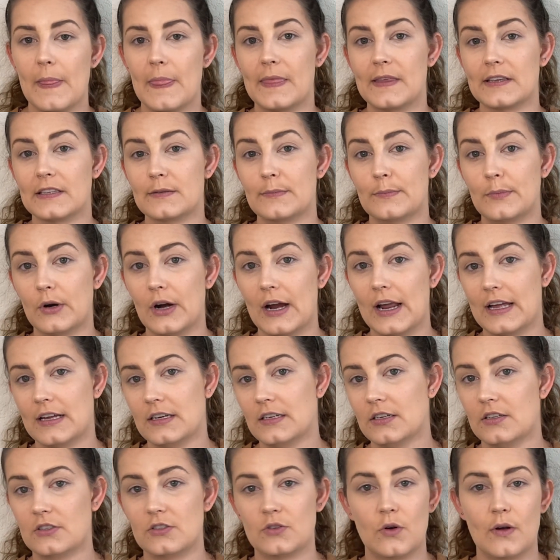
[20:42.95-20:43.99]
this brand.
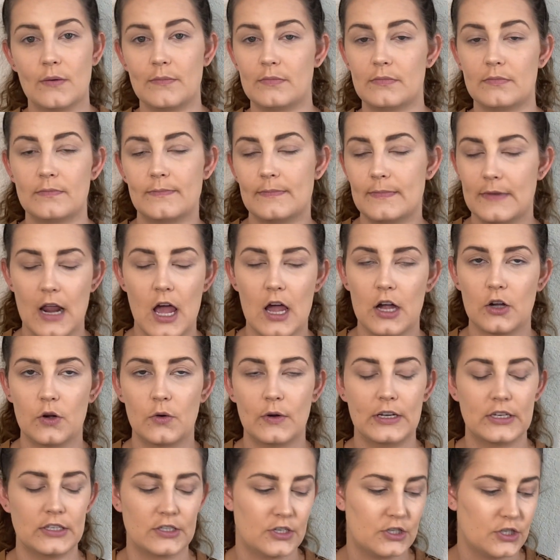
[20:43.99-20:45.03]
So I'm not
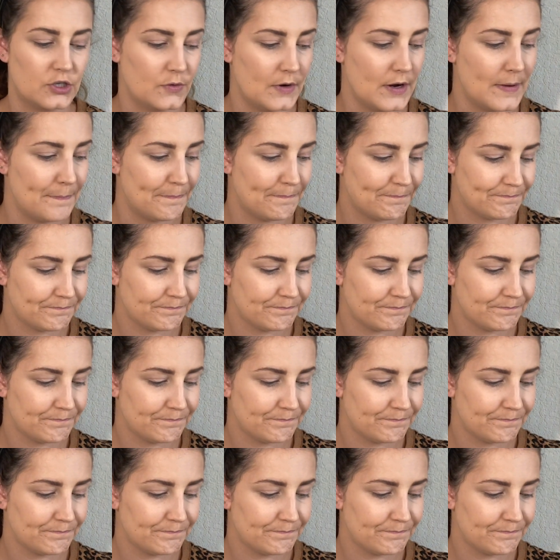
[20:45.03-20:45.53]
going to do it.